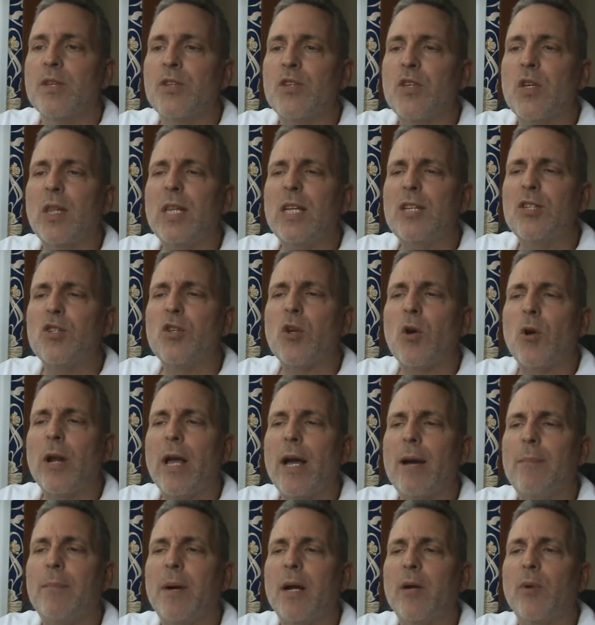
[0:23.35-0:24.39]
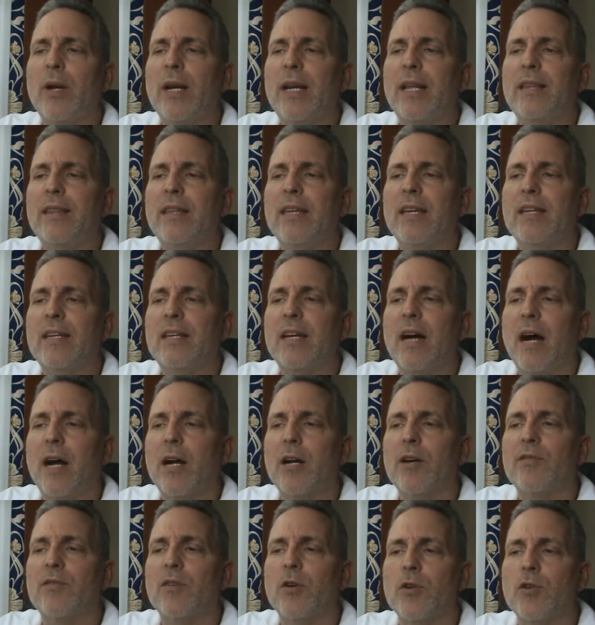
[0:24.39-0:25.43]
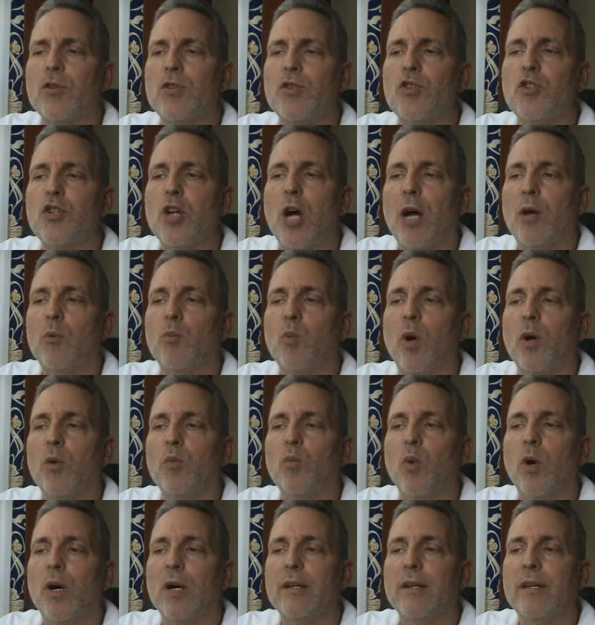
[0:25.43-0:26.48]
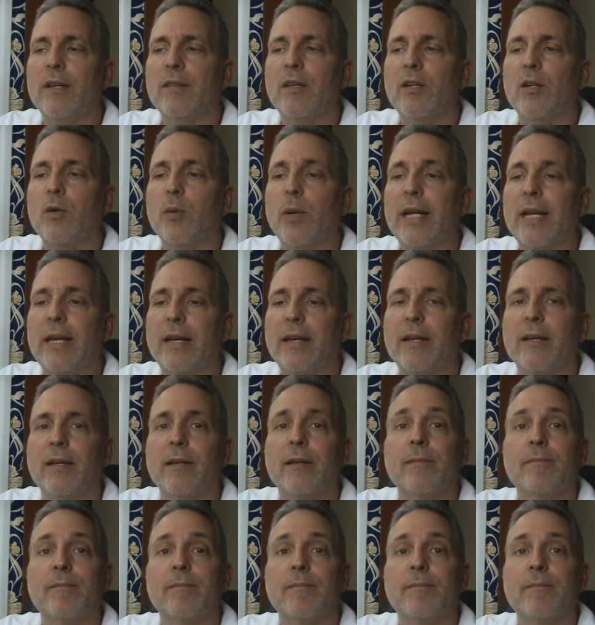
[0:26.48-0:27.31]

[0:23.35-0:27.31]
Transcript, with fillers: So let's start out by reading the entire verse, John 1.1, in the Greek.